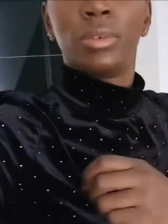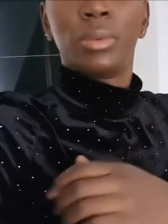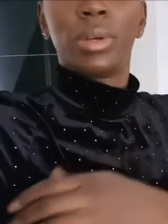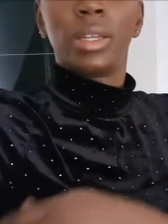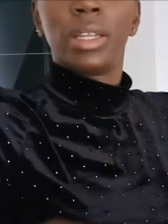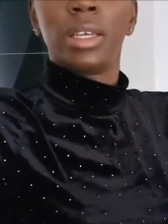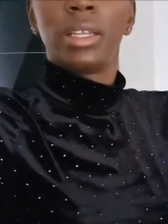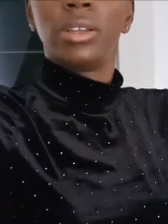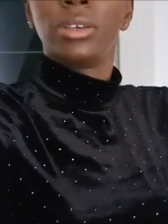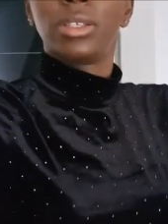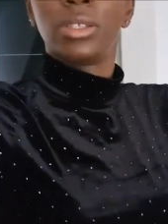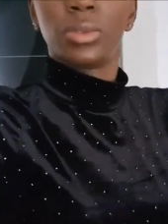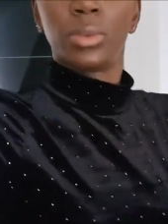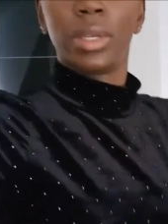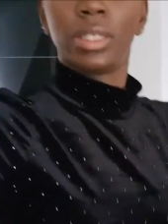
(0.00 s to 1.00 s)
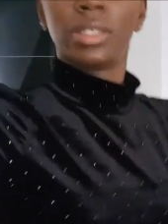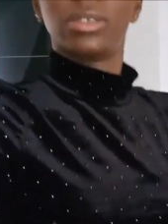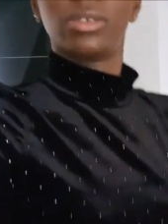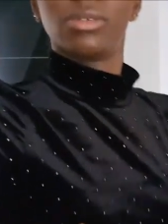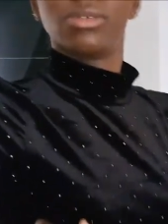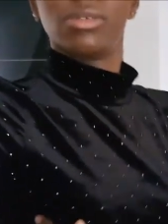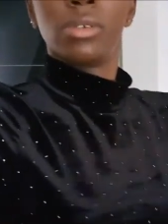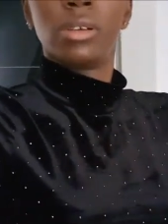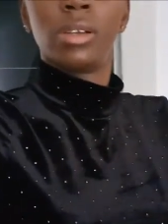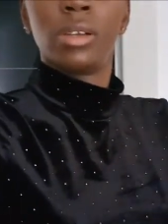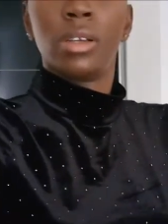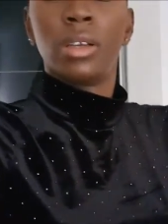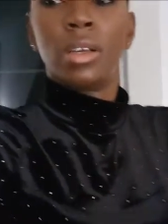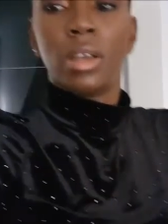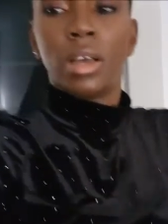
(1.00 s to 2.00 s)
when I lost weight. So
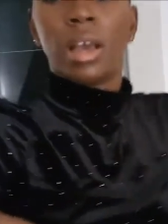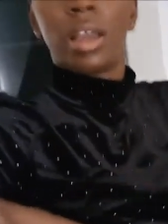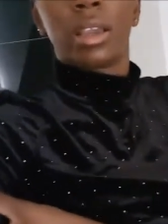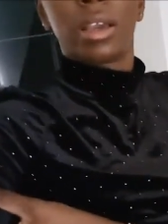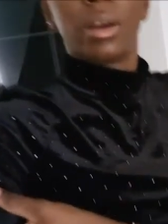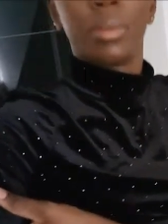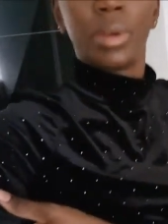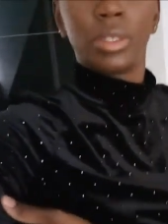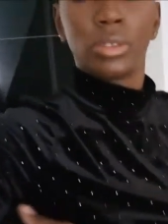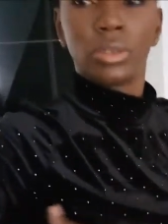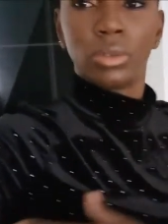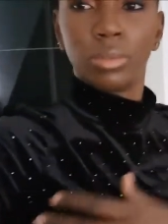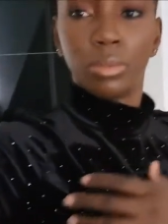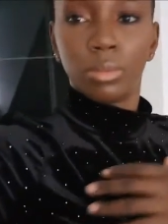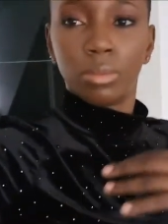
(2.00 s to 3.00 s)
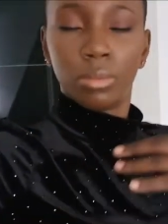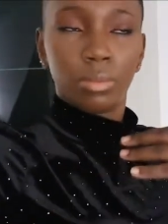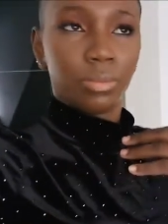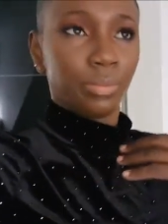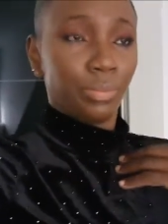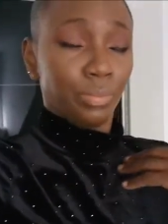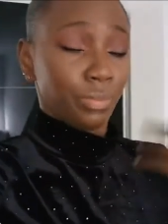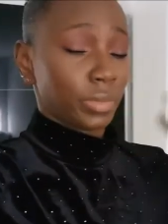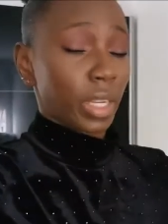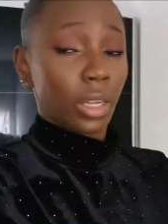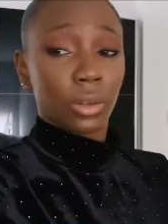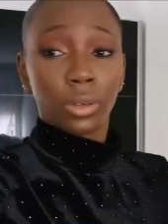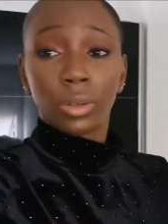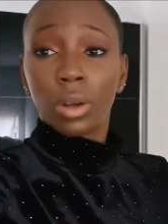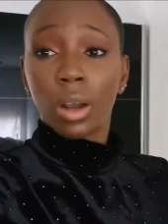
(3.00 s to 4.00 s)
I can't wait to, I
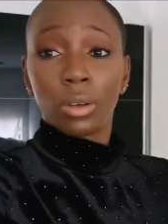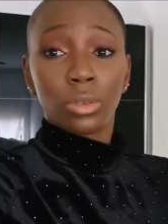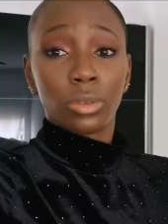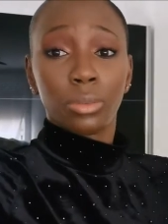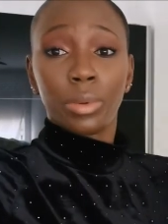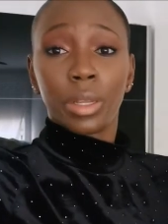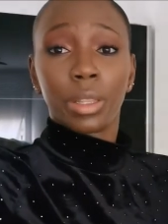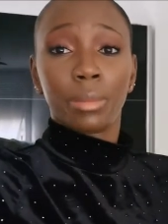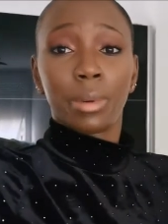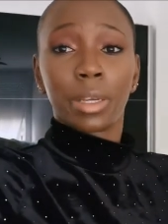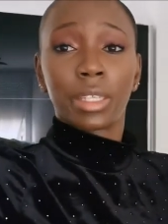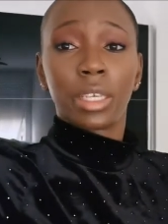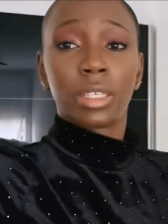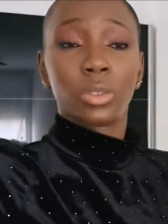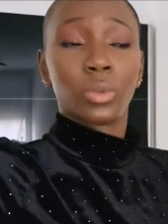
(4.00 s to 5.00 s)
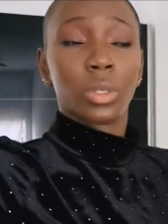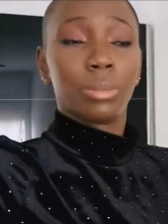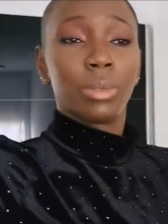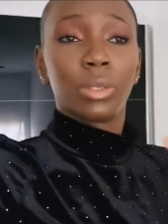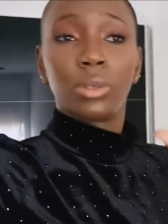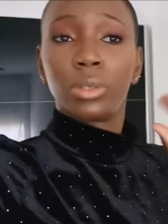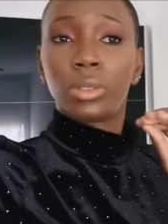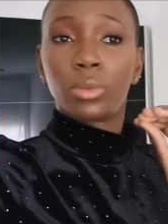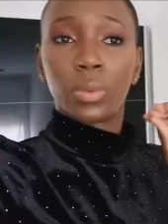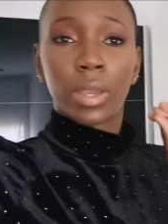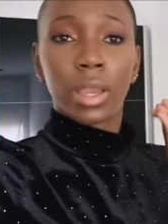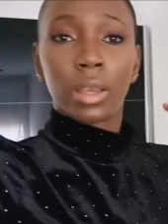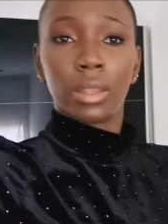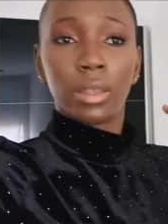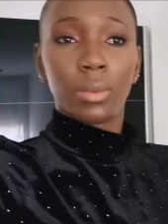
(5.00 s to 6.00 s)
don't know how to bring it back that way because
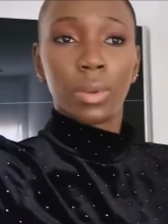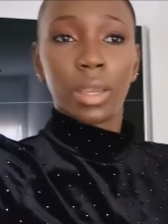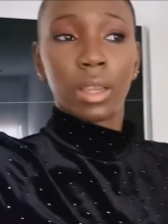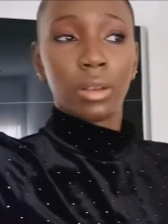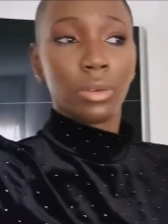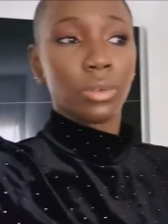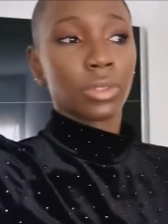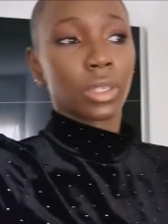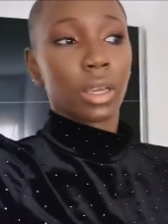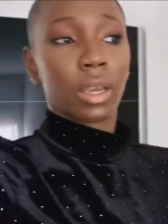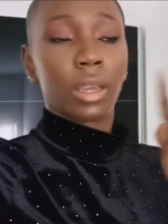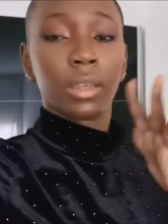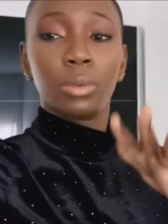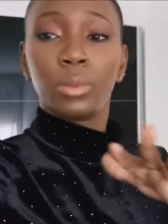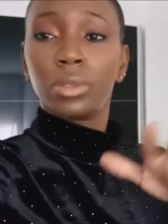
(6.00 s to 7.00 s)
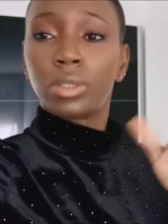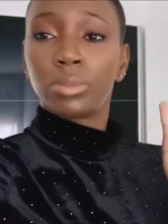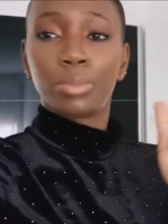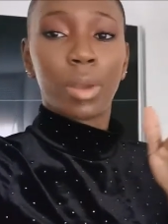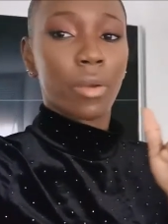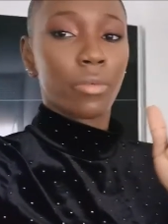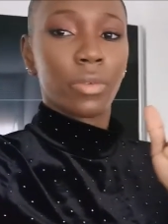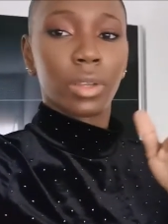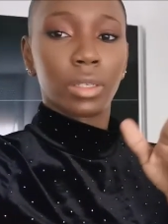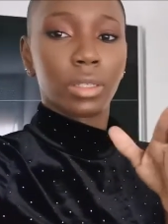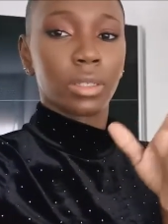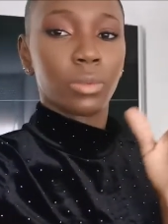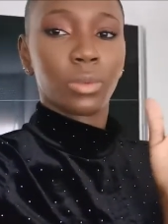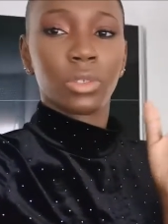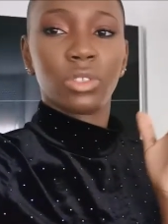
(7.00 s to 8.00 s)
where the way I looked, I was
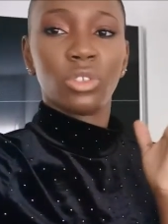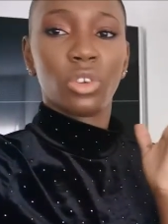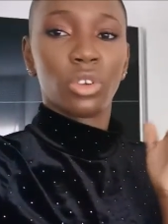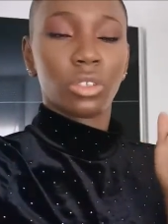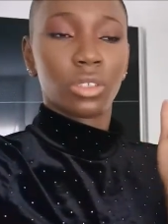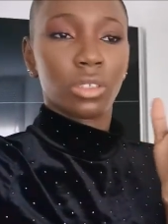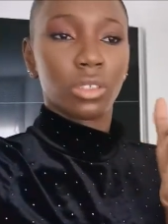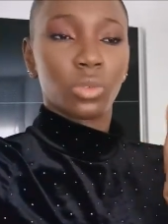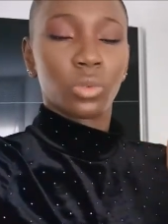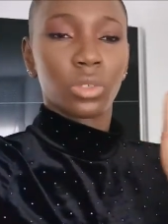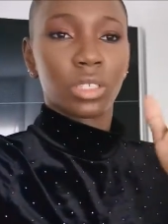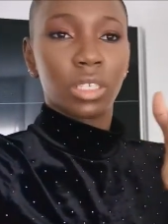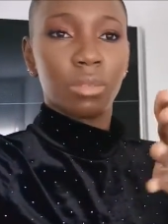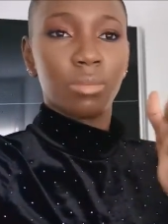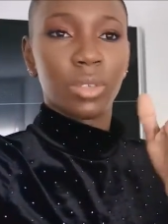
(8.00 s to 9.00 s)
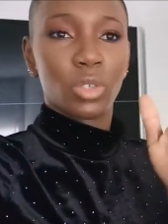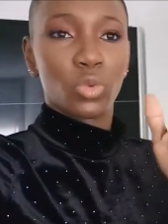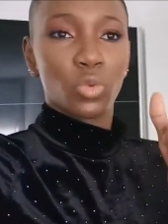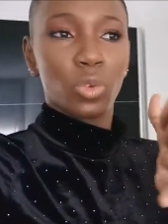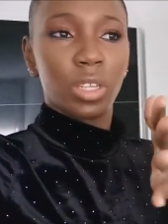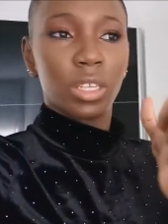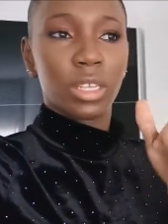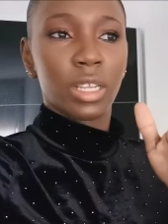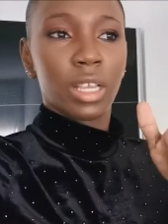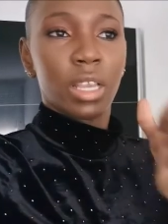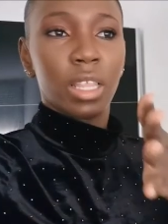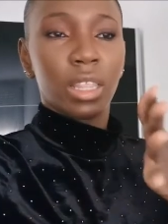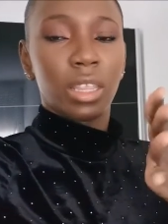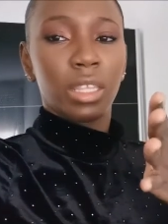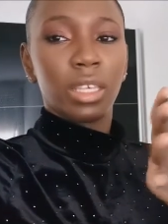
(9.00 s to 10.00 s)
perfect. Was not, it was in between
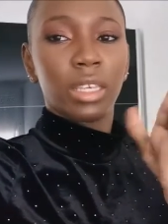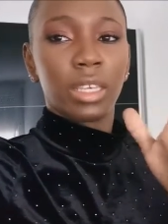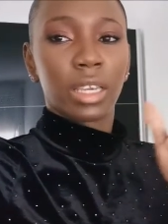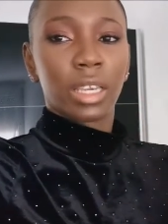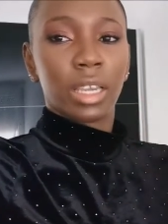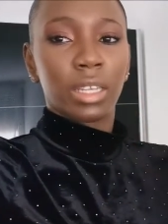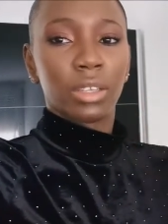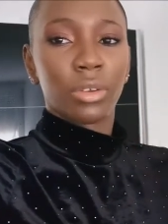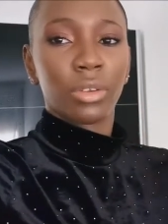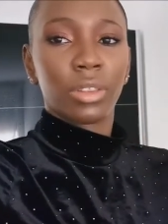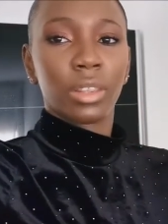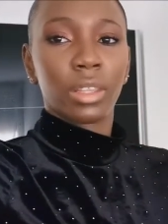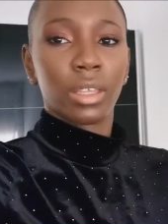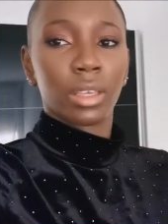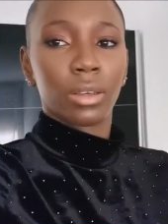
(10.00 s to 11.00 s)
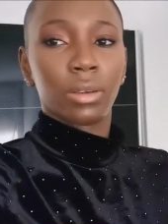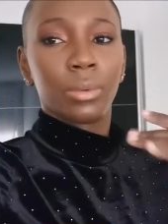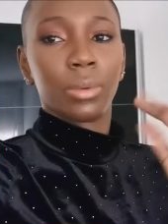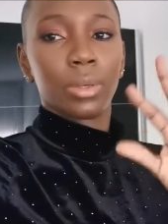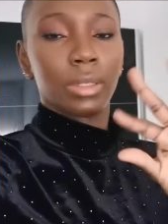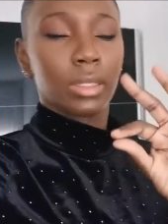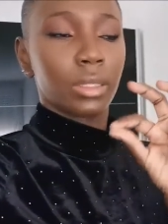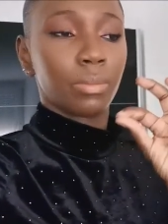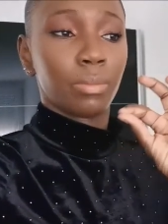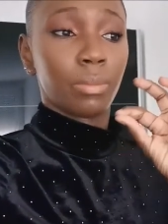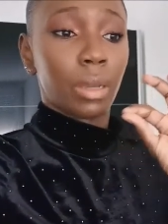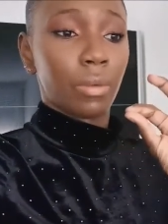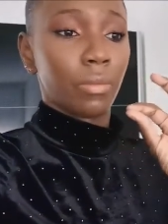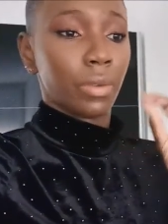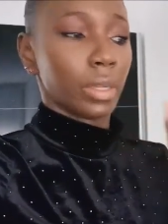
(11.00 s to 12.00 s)
thick and not thick was
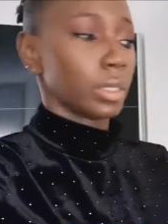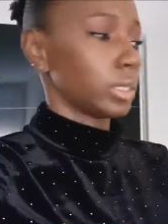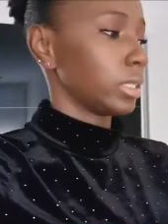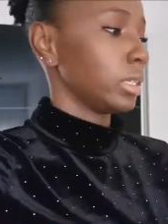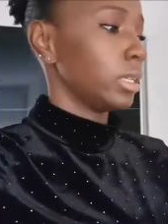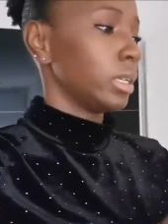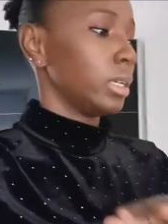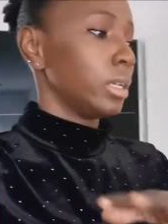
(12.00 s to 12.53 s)
perfect